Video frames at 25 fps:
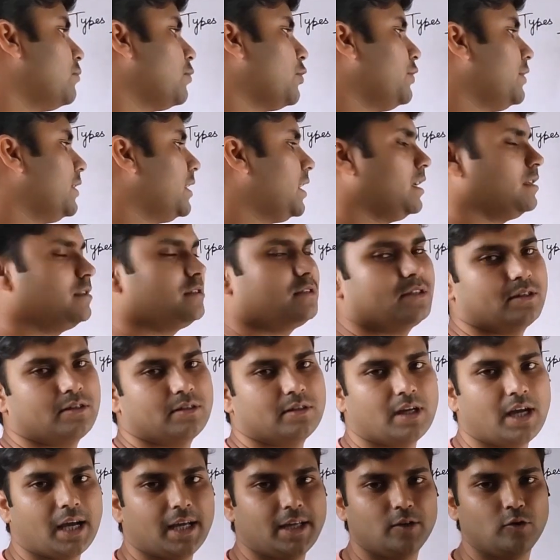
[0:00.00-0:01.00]
broadcasting.
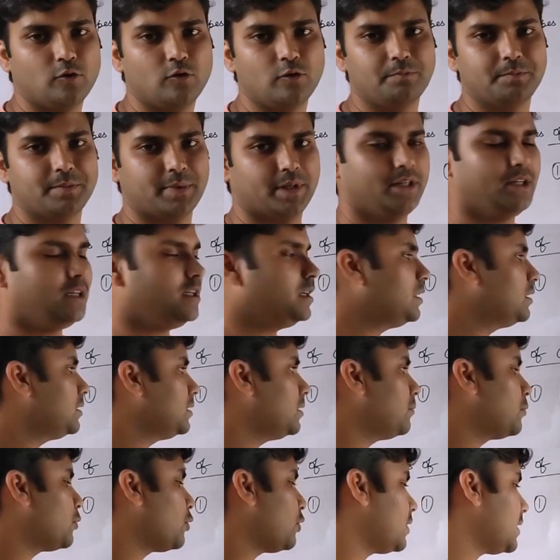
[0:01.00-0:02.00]
I hope
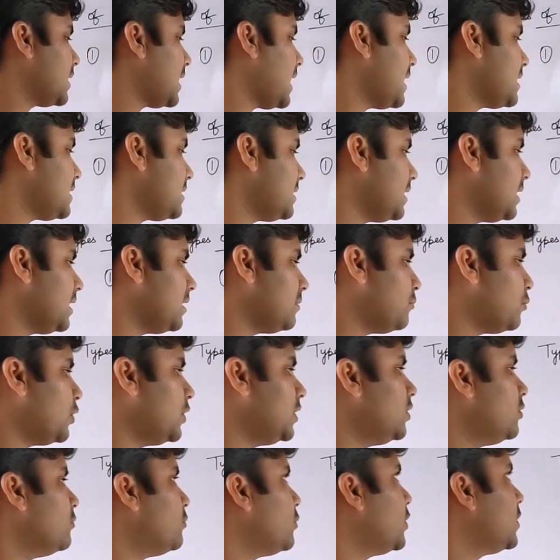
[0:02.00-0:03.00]
the broadcasting and
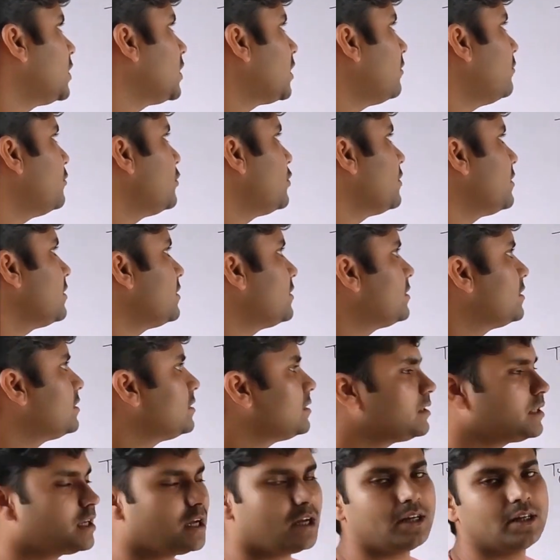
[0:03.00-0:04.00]
point-to-point
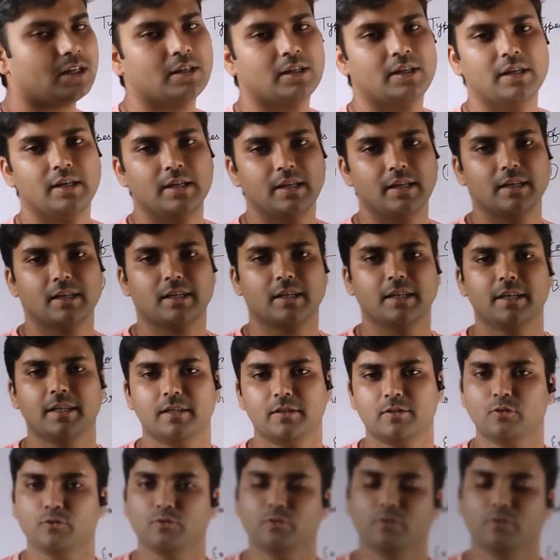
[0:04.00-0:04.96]
communications are clear to